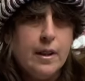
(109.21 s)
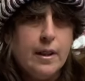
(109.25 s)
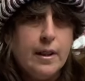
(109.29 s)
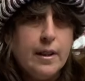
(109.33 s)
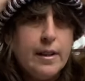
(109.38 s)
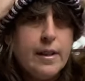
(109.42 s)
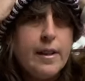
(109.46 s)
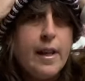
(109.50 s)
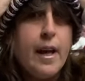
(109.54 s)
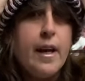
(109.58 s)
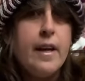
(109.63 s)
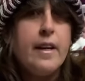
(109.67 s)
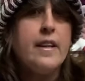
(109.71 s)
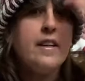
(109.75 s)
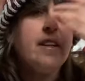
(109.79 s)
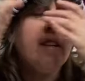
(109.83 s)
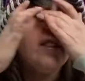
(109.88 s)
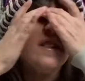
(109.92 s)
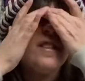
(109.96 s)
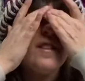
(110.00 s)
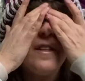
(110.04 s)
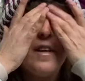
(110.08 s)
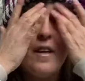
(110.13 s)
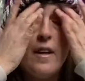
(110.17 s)
That is
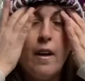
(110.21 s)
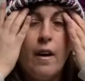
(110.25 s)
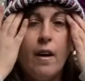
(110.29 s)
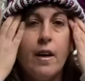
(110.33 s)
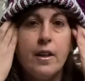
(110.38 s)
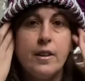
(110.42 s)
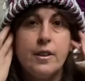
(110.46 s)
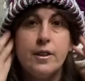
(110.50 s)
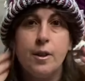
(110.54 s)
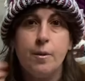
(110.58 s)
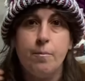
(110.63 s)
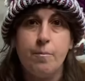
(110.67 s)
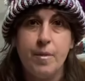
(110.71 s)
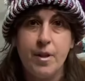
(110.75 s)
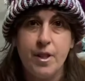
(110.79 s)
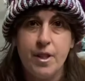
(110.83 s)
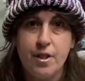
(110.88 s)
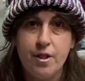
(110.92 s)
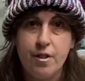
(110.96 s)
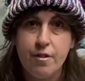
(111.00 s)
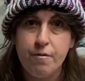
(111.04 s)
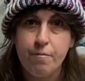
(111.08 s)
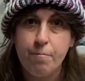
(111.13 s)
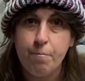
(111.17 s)
the awesomeness
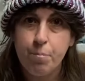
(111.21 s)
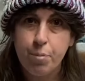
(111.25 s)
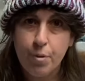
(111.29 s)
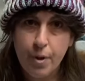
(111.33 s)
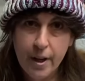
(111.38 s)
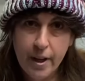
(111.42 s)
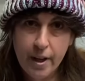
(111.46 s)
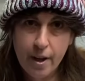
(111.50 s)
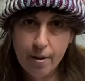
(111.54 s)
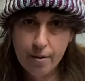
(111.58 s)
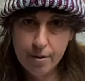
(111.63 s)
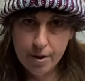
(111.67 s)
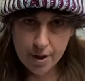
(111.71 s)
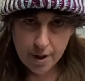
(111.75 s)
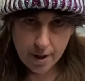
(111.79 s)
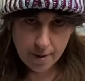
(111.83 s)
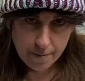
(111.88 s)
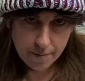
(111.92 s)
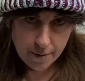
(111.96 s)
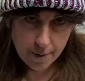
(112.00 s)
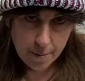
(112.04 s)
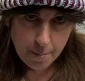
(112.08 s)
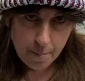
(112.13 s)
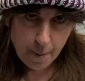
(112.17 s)
of brioche,
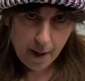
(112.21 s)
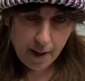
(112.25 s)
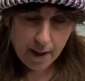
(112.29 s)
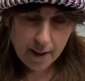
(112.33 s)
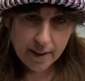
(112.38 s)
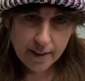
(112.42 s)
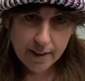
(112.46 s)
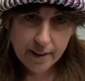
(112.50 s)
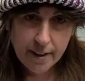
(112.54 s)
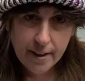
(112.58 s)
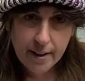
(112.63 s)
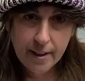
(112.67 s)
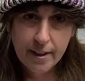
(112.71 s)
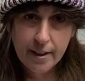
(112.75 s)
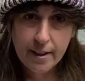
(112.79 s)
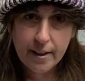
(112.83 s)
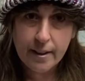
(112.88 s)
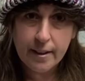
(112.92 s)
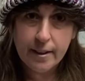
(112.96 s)
everybody.